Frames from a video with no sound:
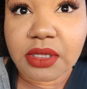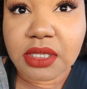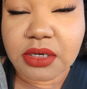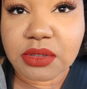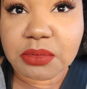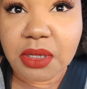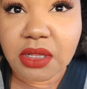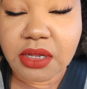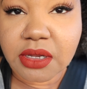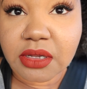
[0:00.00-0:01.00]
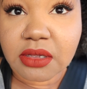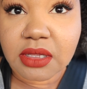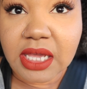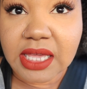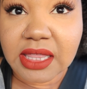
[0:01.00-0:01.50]
A little smaller?
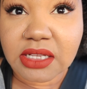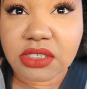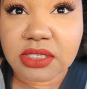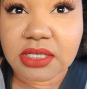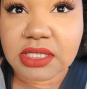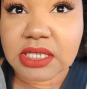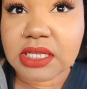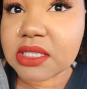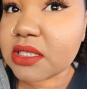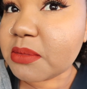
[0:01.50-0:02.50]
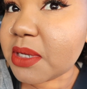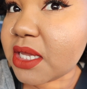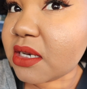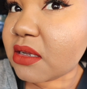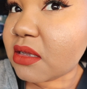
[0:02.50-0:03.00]
I think just a teensy
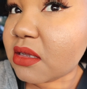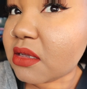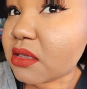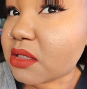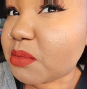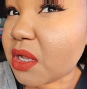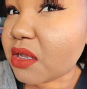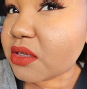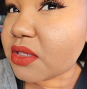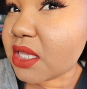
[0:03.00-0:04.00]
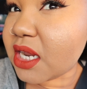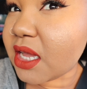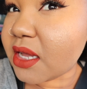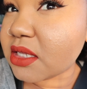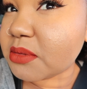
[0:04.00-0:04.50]
bit smaller so that it
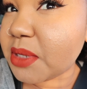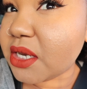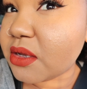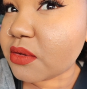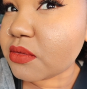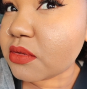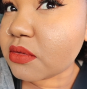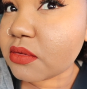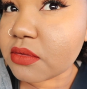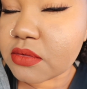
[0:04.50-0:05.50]
hugs my nose.